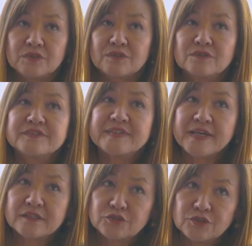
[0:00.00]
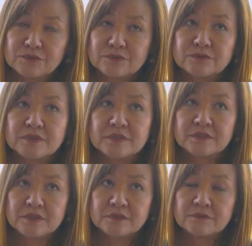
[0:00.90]
you know, thanks to
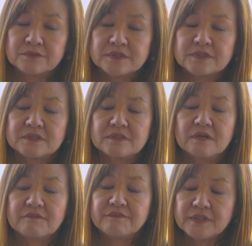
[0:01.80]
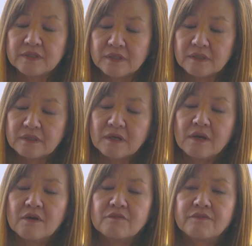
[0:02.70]
the increased uh, funding
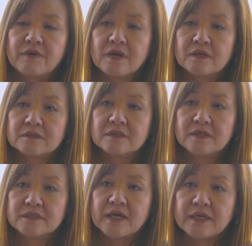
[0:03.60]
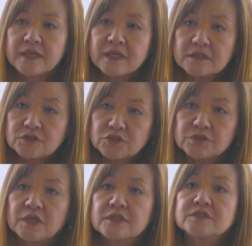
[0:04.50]
from the
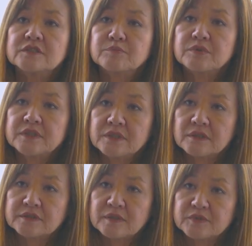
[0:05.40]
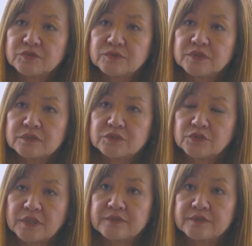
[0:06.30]
NIH, supporting Alzheimer's research.